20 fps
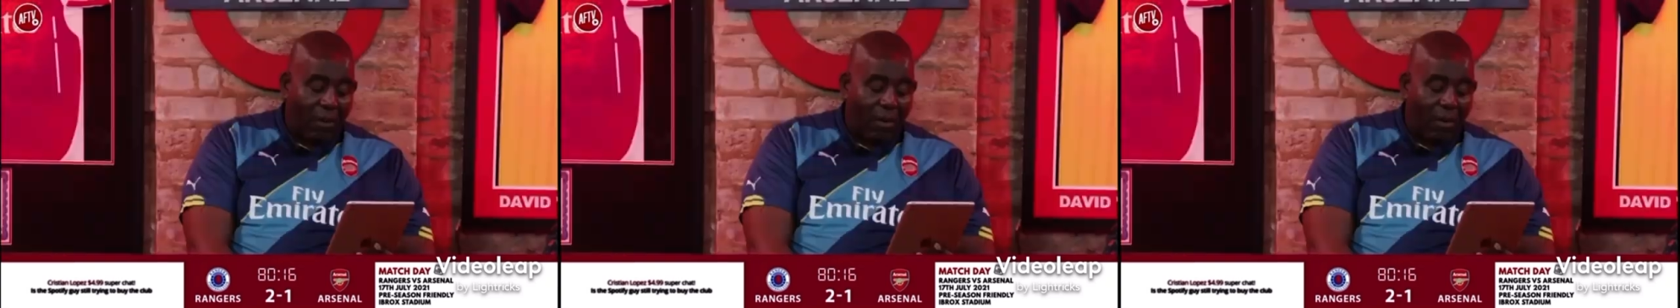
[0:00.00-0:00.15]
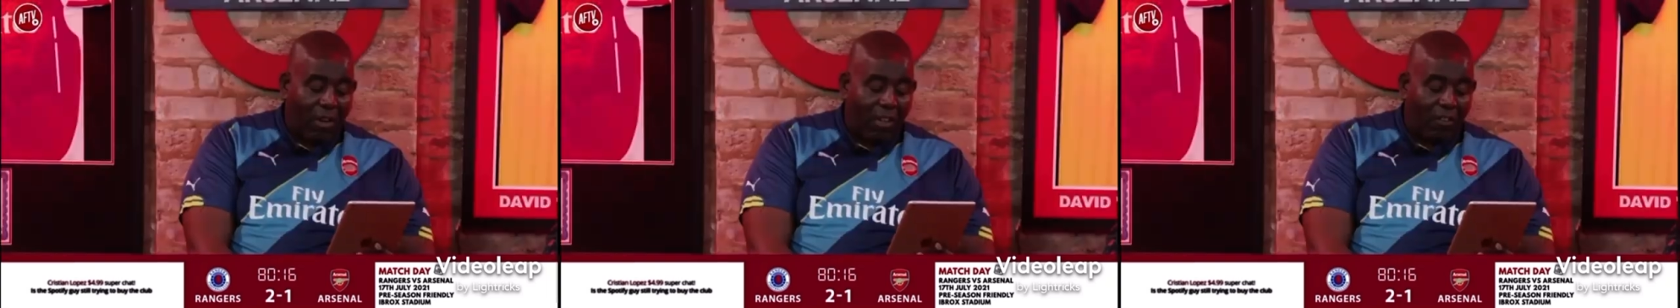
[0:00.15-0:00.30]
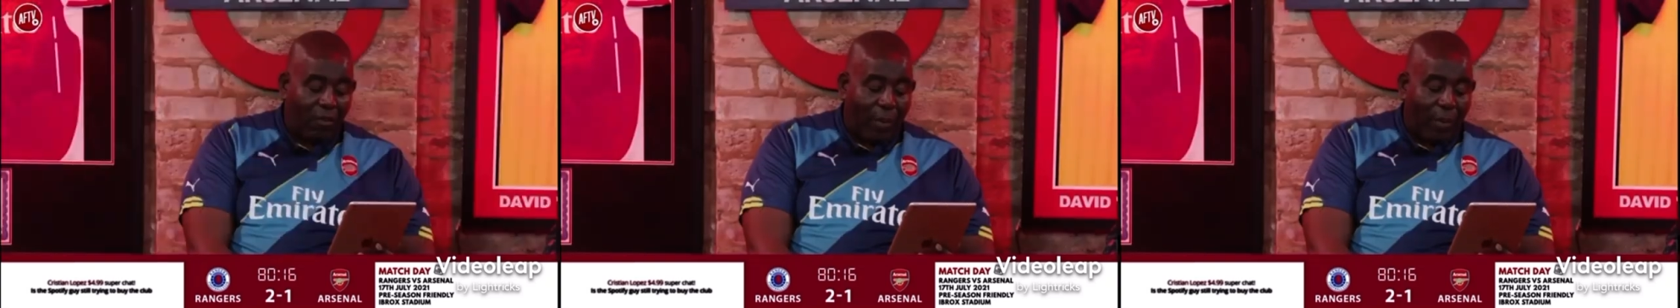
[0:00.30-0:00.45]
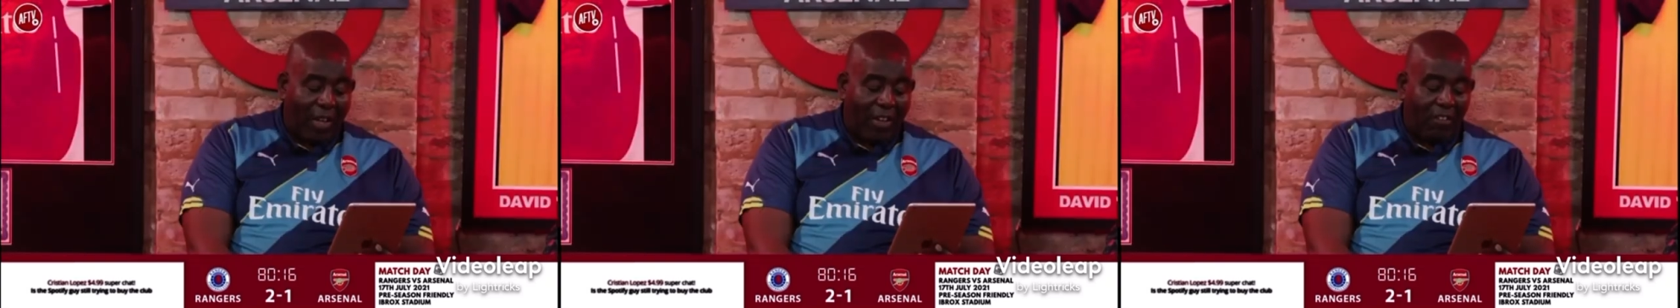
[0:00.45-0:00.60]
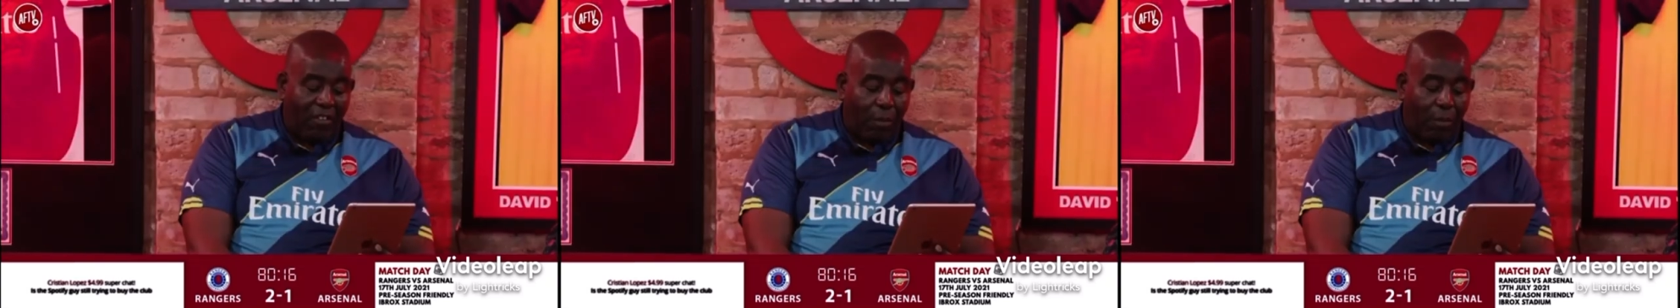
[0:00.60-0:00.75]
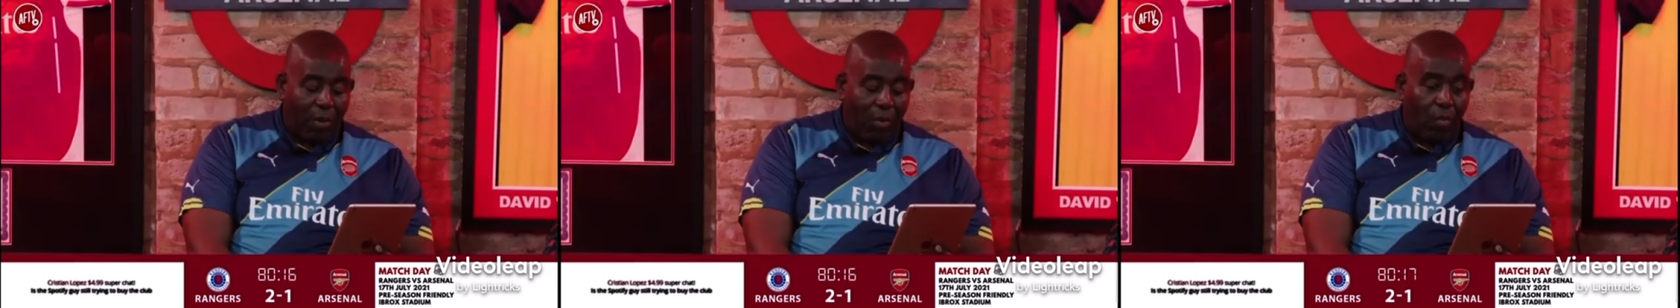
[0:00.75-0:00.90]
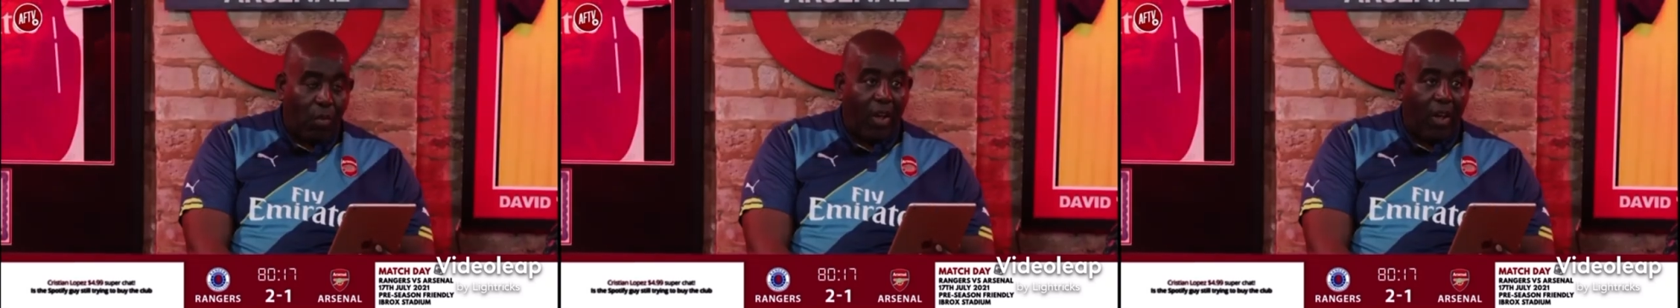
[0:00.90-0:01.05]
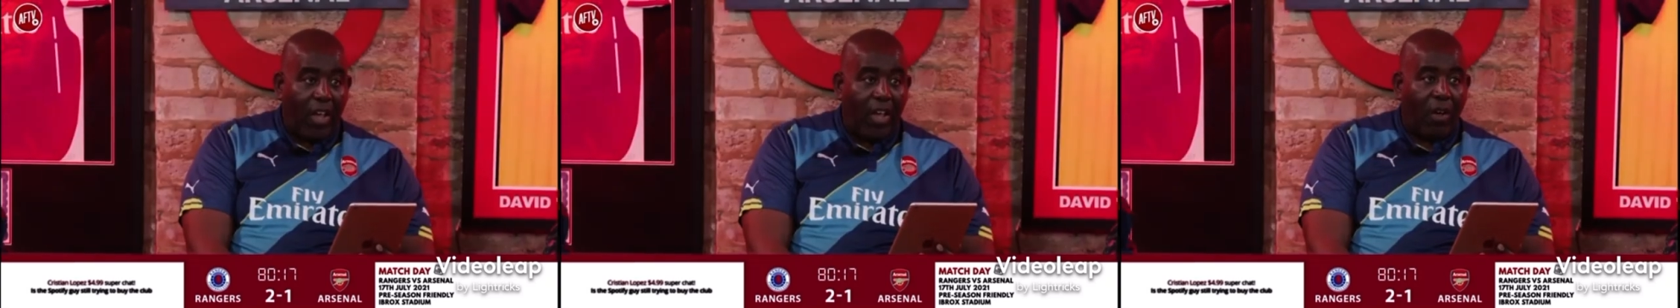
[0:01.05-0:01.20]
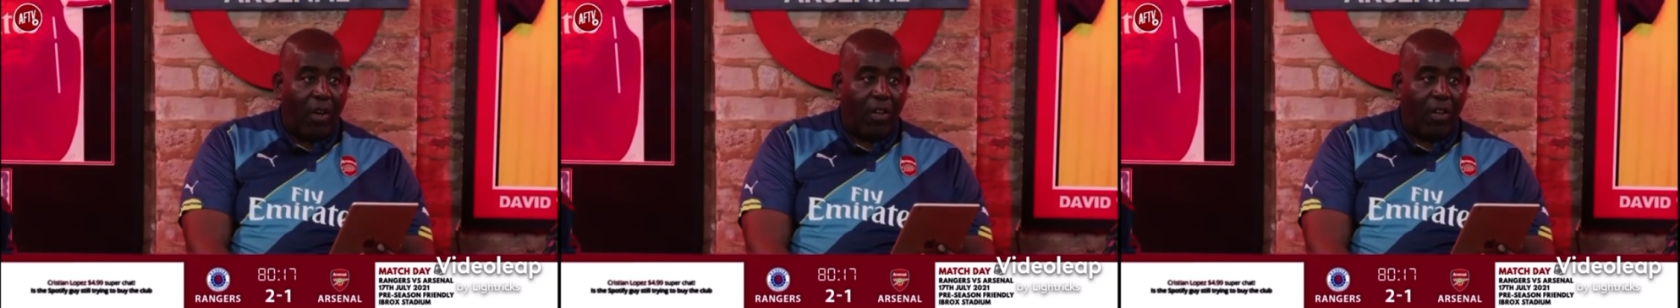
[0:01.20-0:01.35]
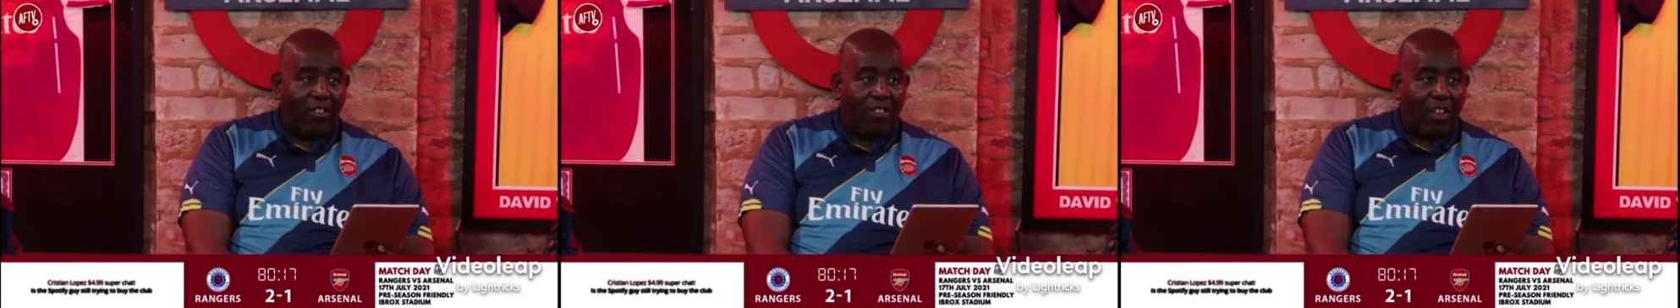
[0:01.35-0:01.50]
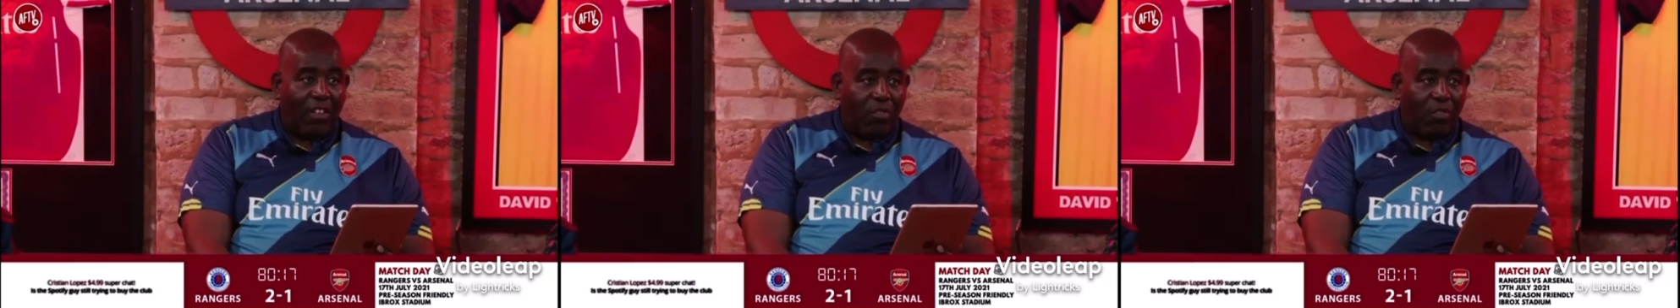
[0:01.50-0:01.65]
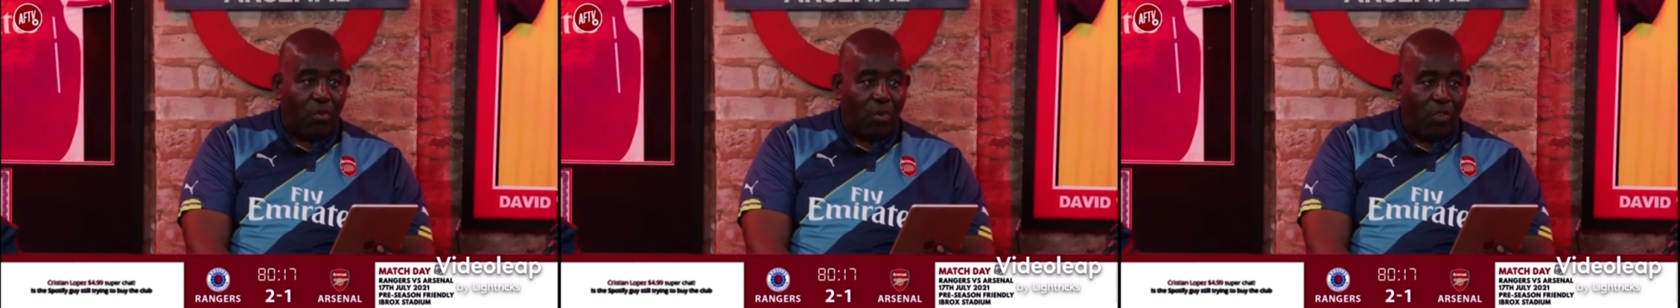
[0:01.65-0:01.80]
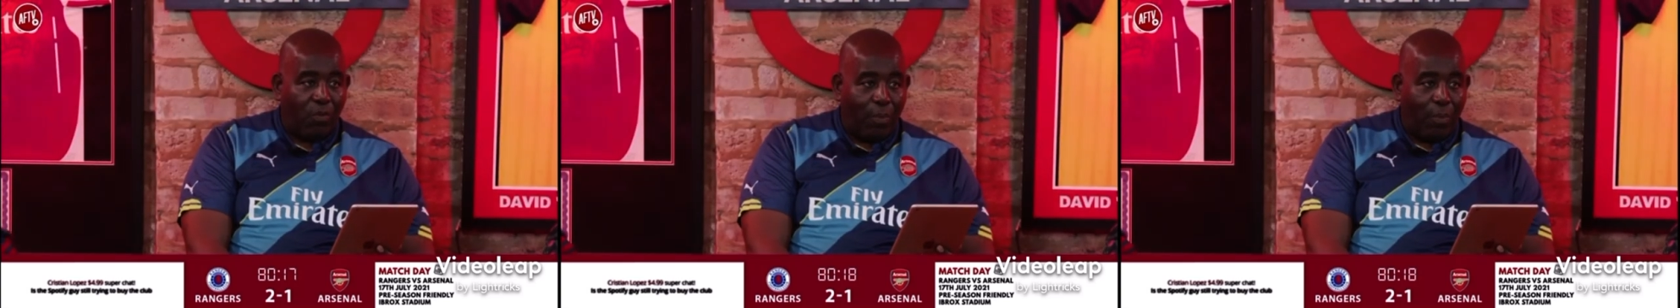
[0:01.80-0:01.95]
explain to me why
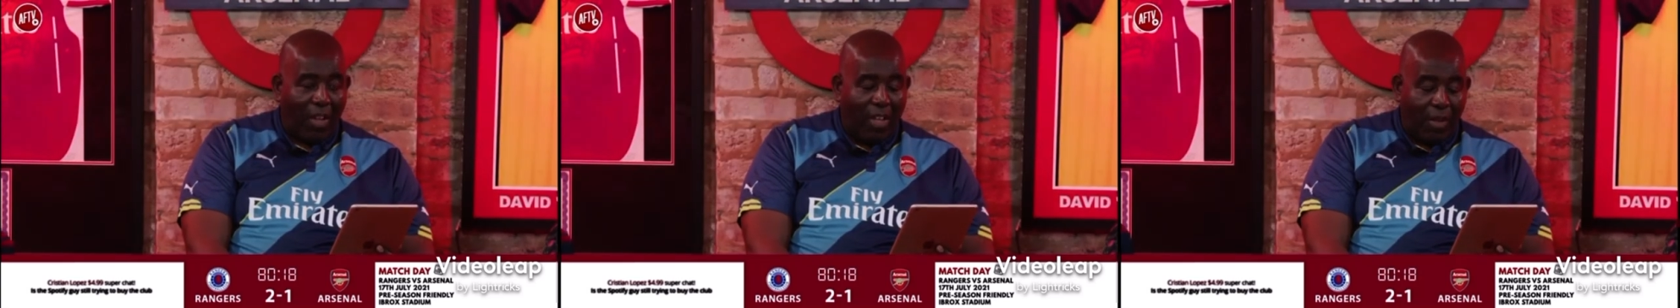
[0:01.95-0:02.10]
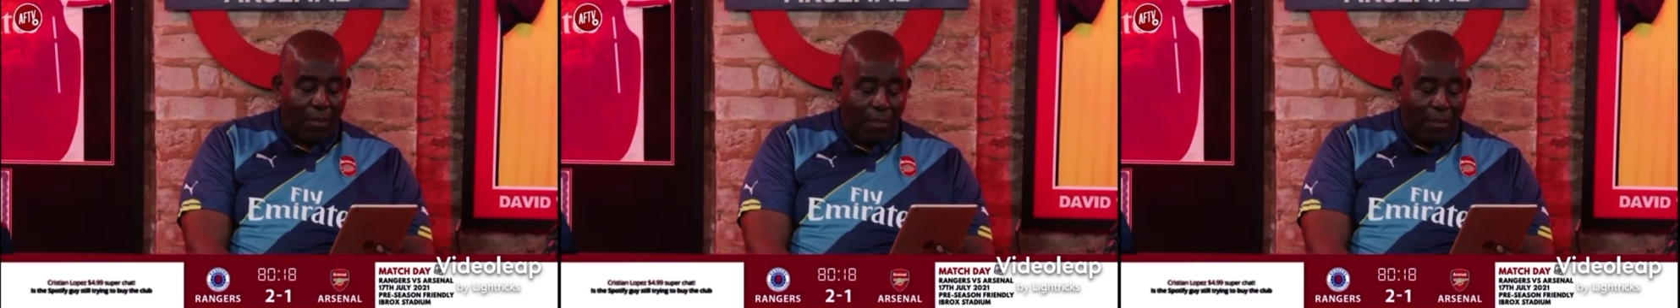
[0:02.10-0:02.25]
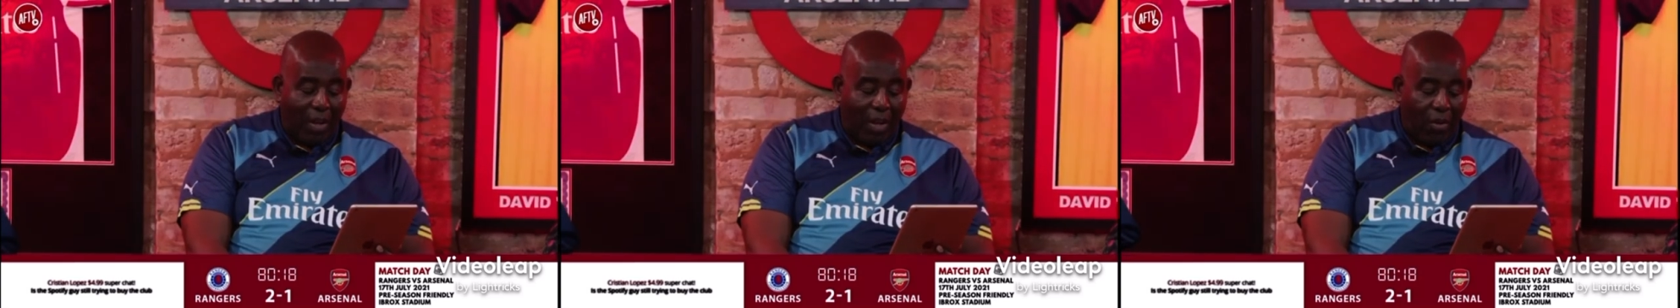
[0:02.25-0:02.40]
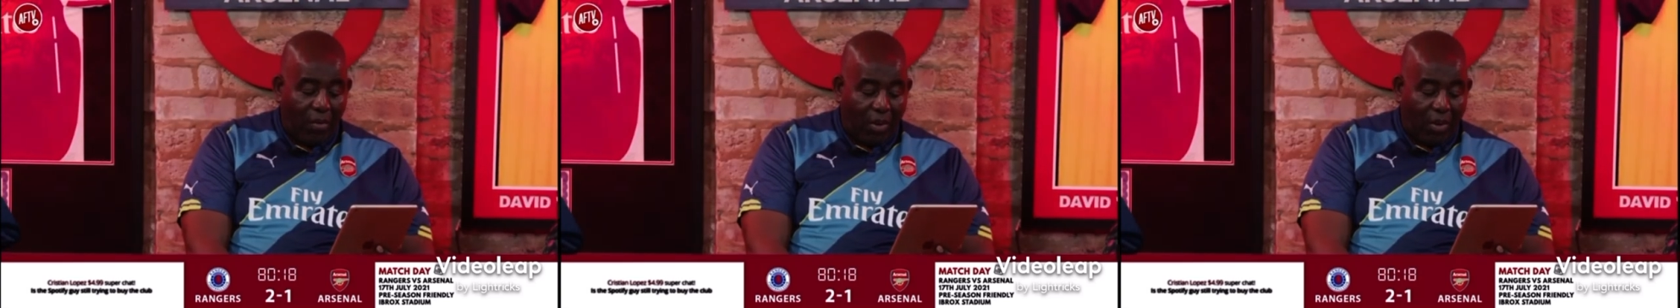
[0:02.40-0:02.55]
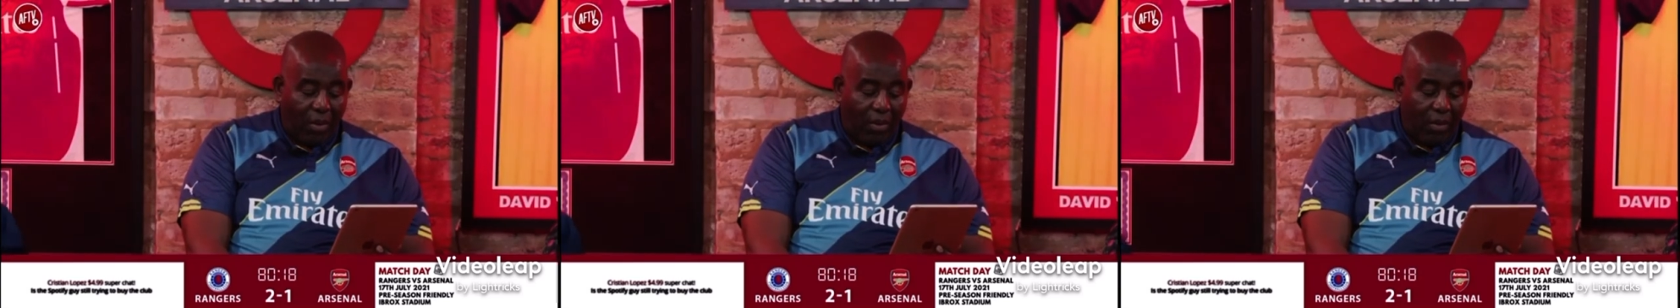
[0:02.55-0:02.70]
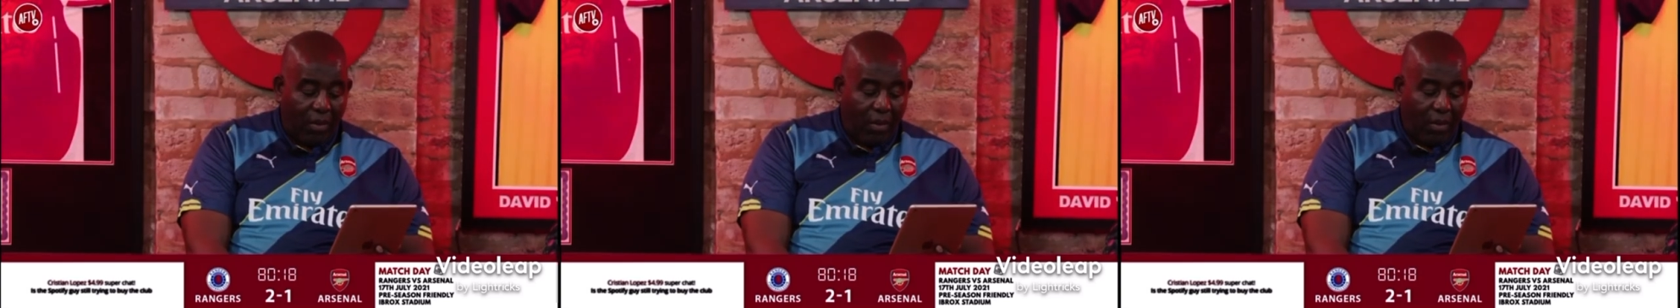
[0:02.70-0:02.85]
Arteta is playing Bellerin?